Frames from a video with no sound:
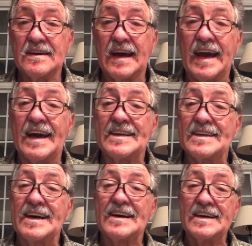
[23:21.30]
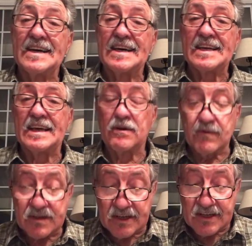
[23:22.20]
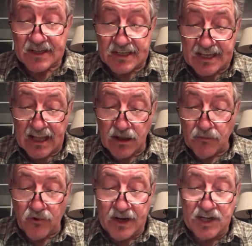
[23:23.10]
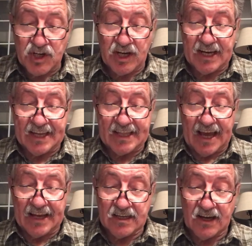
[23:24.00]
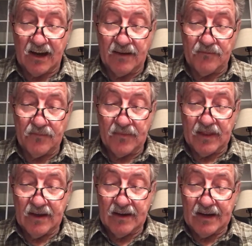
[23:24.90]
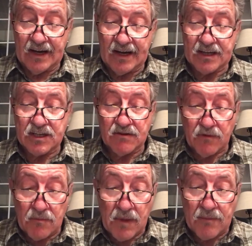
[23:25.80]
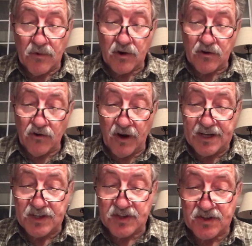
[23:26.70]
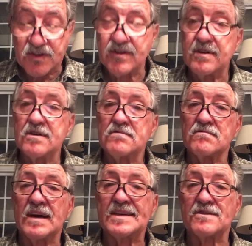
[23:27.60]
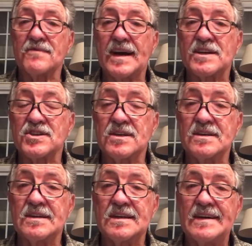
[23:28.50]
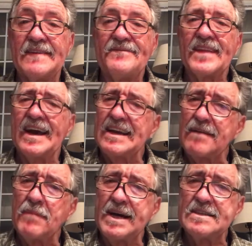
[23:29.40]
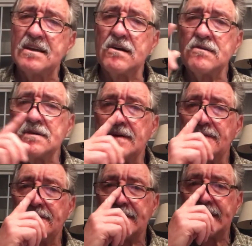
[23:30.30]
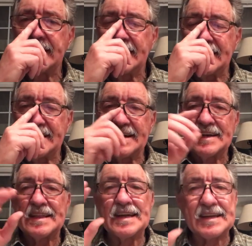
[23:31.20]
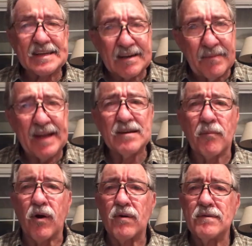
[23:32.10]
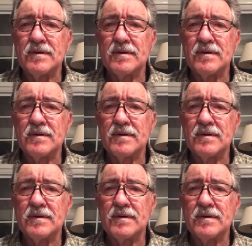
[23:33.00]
And there was a celebration at that time to remember Christ's resurrection. And I might note that it's commendable.